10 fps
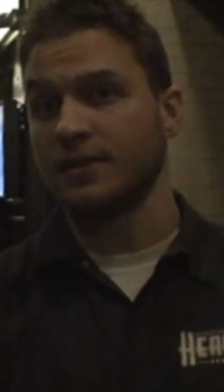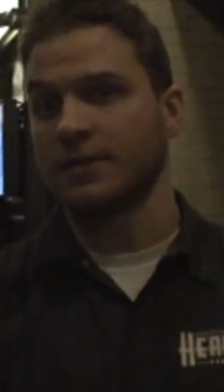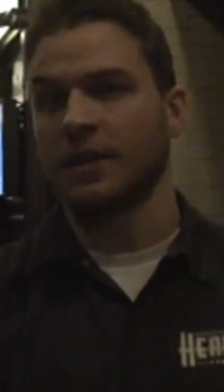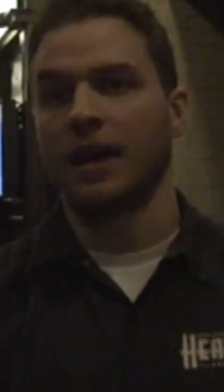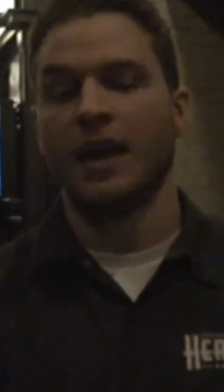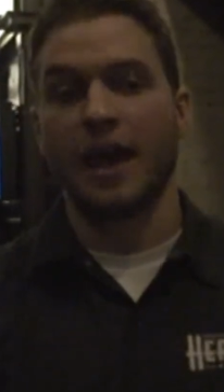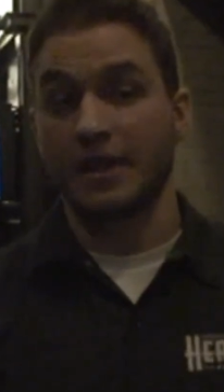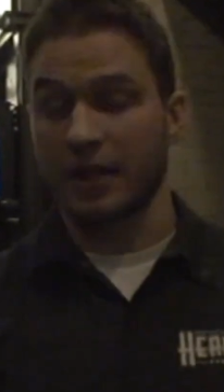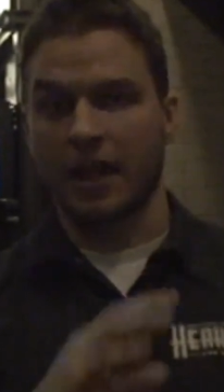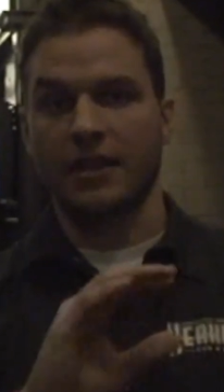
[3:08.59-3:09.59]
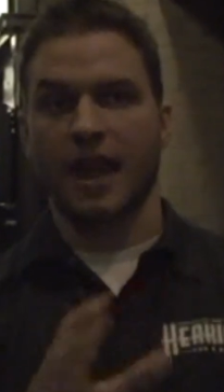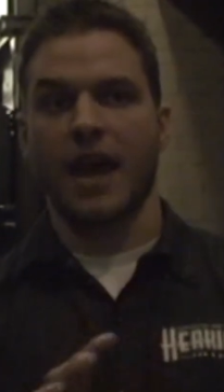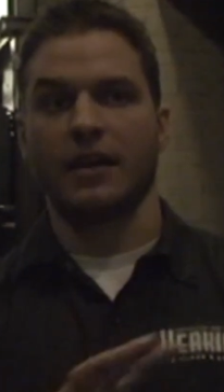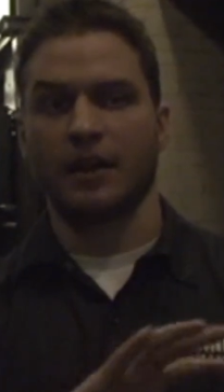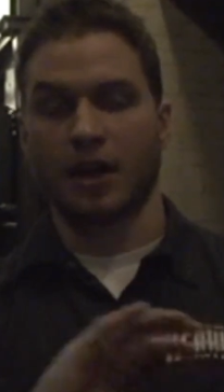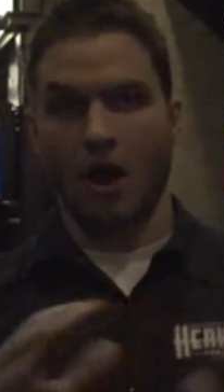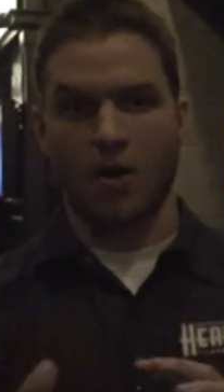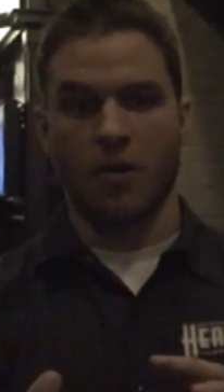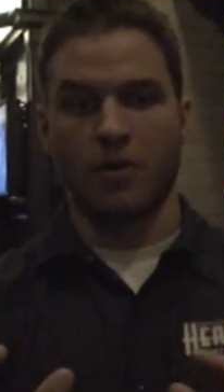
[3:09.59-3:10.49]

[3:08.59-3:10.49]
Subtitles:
yeast, and they let that go.